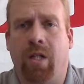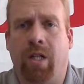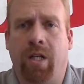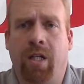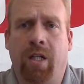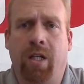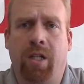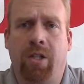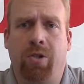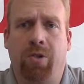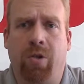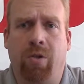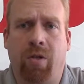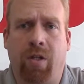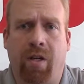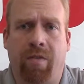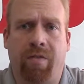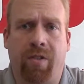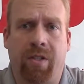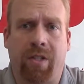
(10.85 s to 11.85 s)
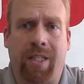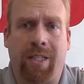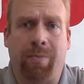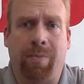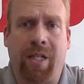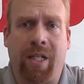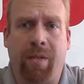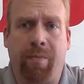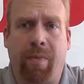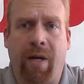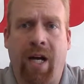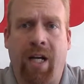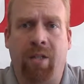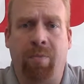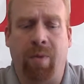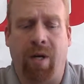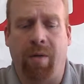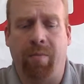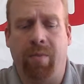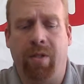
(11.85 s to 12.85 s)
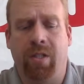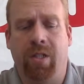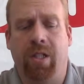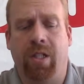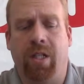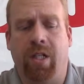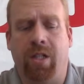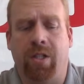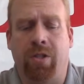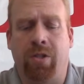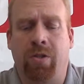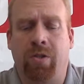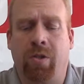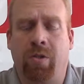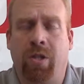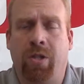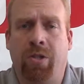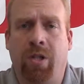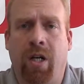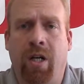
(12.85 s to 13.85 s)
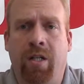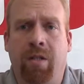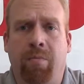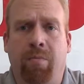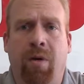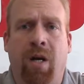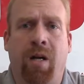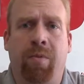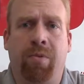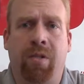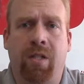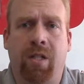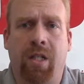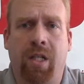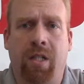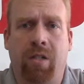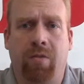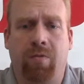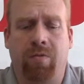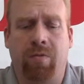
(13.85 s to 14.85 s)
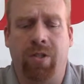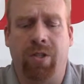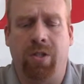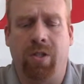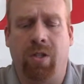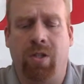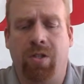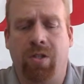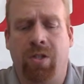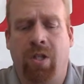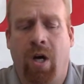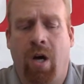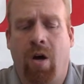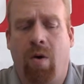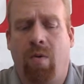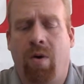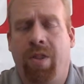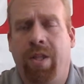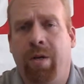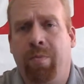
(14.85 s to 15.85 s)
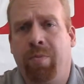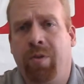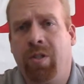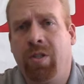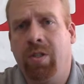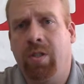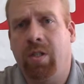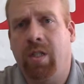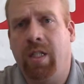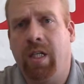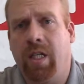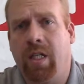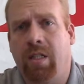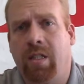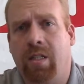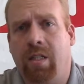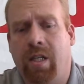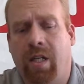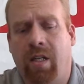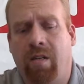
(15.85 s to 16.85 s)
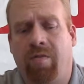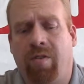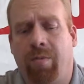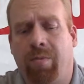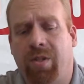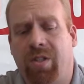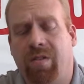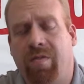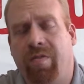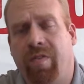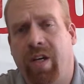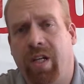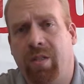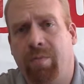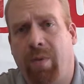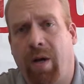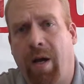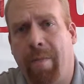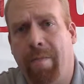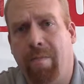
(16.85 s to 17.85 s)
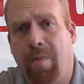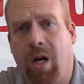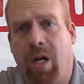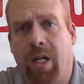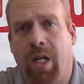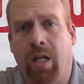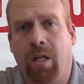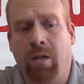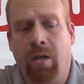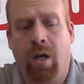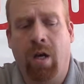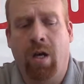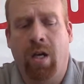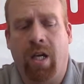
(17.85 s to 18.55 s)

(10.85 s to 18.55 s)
a gun control effort that's being backed by billionaires who are trying to buy political results while they're personally insulated from its effects by money,